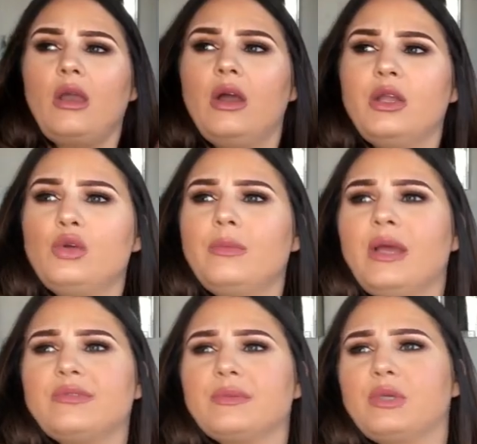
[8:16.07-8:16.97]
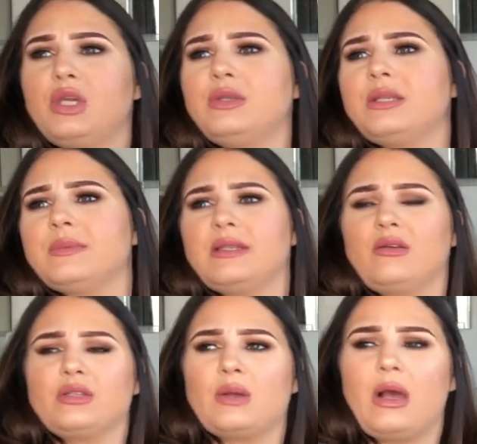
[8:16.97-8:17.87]
I normally have some Q-tips in
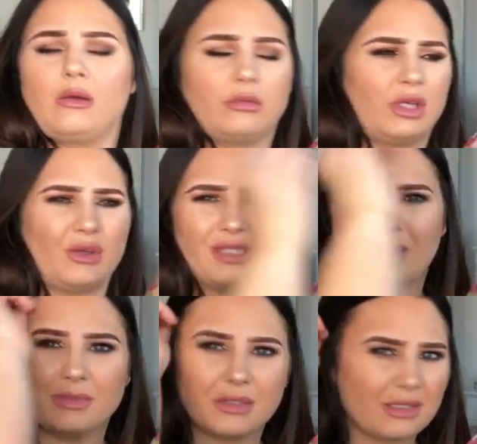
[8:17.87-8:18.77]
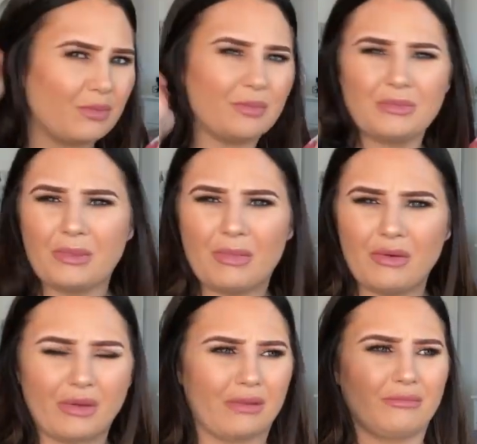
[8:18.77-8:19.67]
there as well. Q-tips? I'm
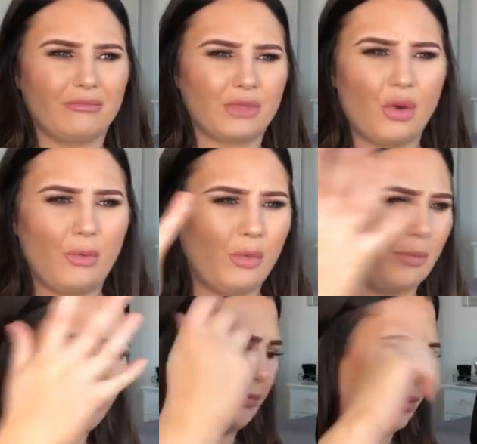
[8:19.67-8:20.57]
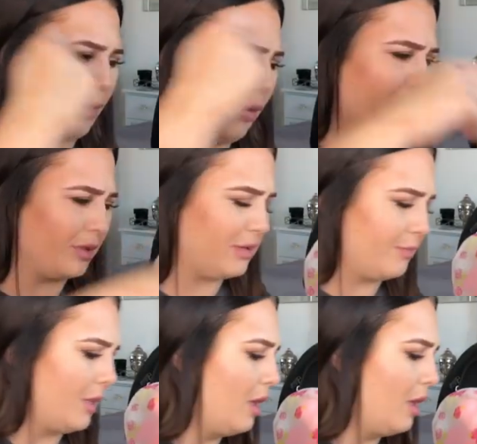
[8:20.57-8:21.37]
American. Cotton buds.